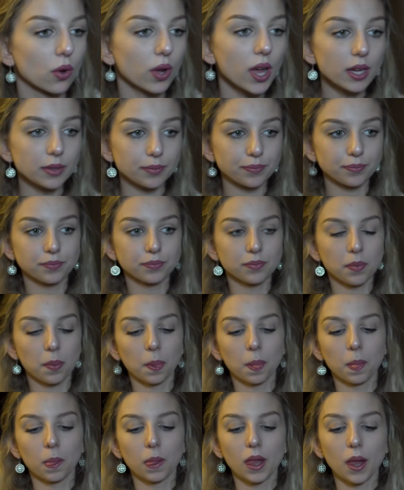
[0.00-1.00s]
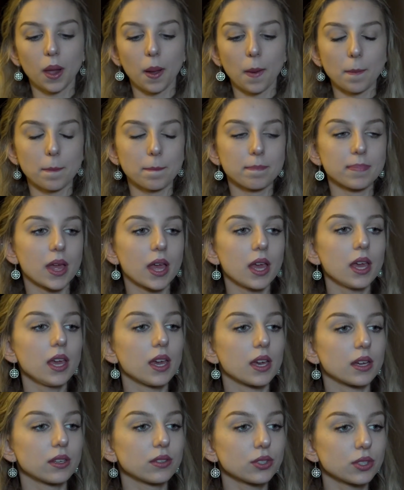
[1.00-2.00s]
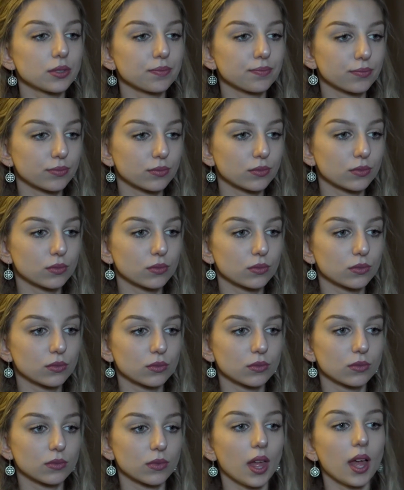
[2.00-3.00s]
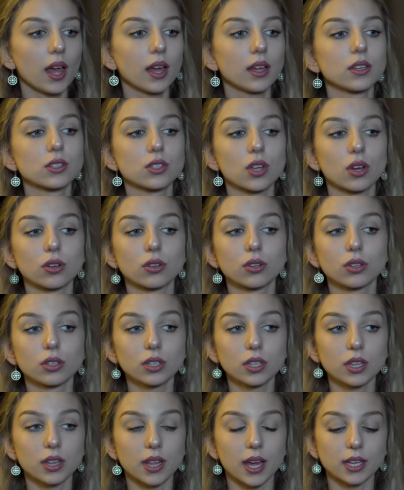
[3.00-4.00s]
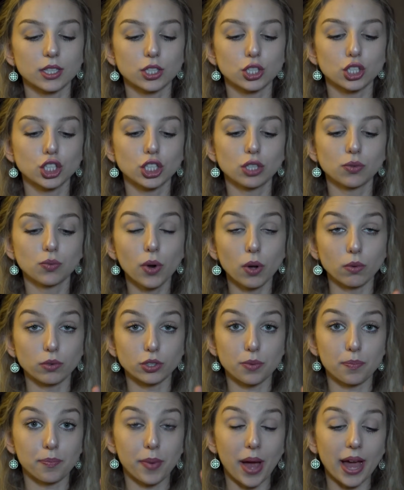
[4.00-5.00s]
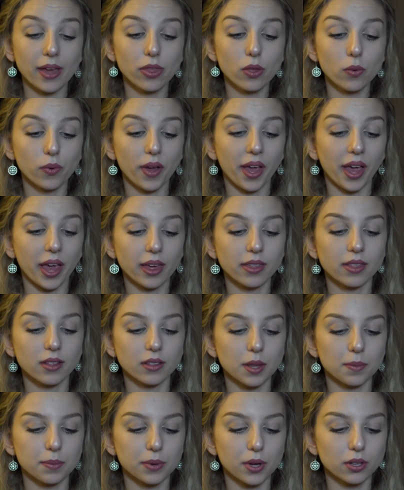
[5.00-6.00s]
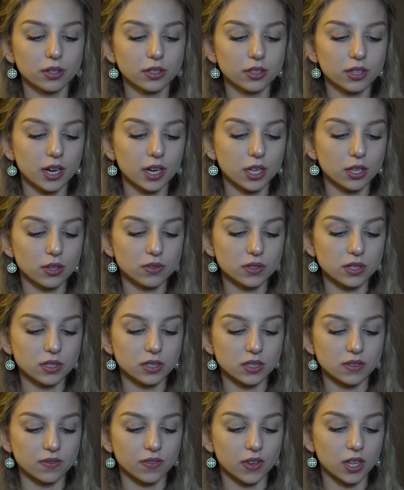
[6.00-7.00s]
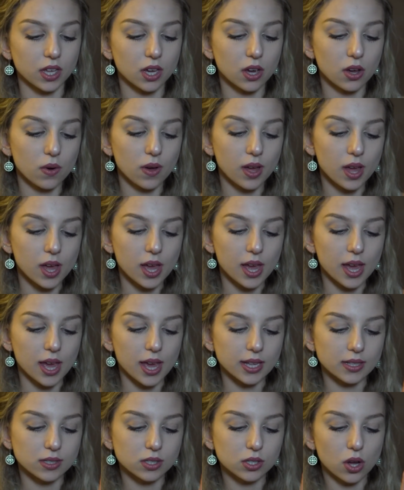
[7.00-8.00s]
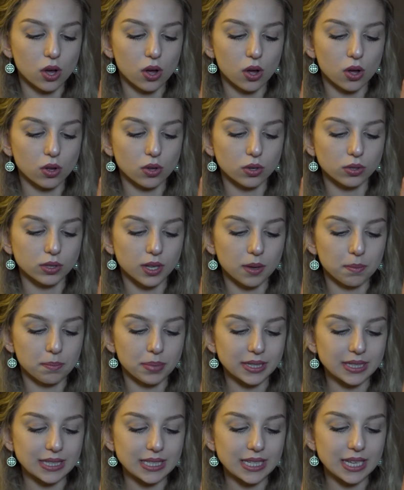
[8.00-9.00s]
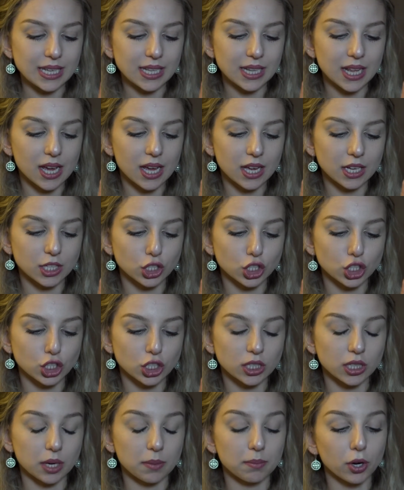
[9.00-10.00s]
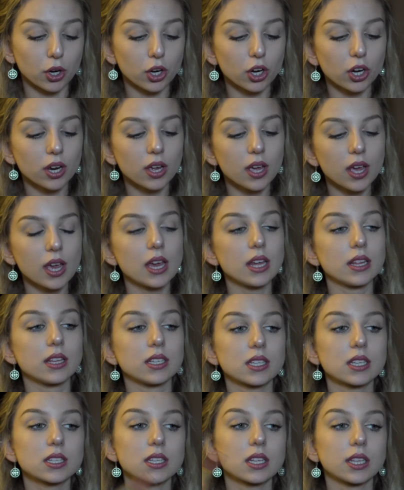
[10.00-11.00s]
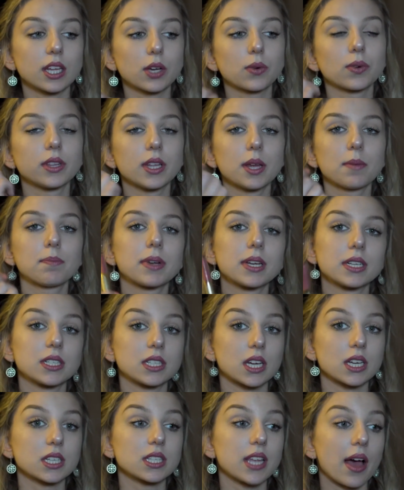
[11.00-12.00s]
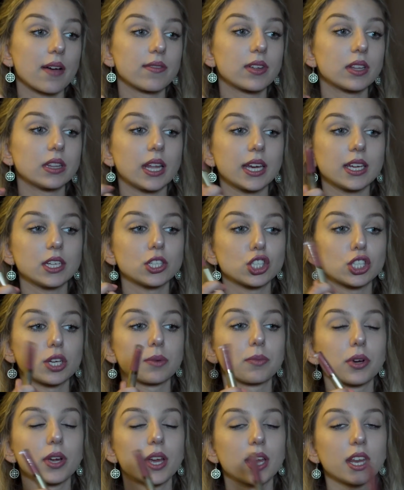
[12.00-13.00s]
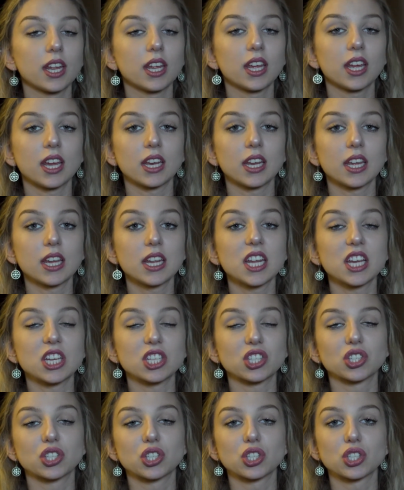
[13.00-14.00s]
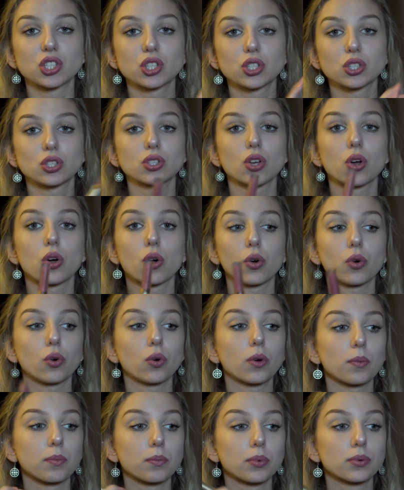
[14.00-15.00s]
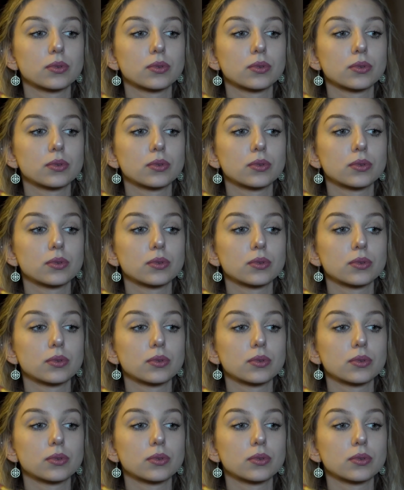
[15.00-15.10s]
Okay, and that is all that she wrote. By the way, the lip color that I used in this video, it's called Patina Shimmer. This is a liquid lip, but it does have a light shimmer in it, and it is so